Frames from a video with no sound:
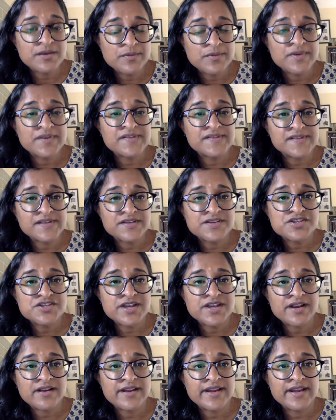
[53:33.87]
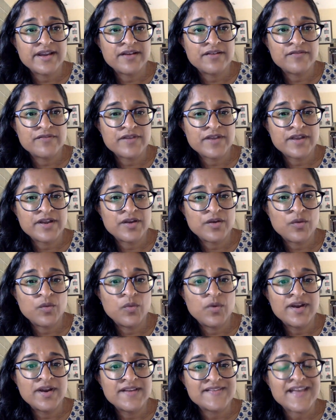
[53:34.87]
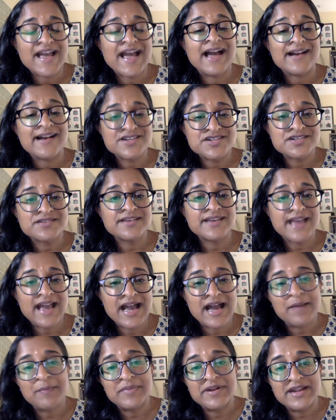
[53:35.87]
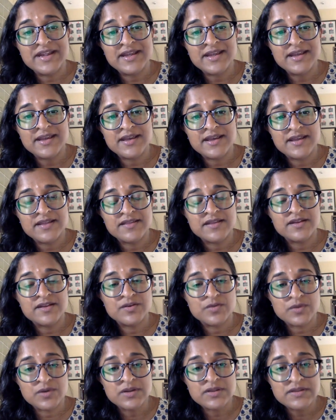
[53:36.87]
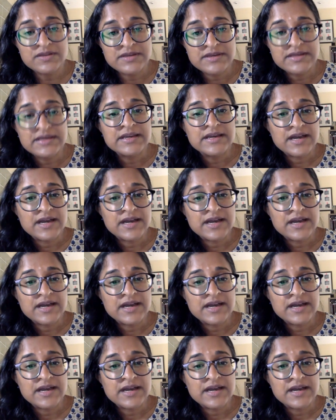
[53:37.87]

It was a sharing of, you know, what is actually happening in the North.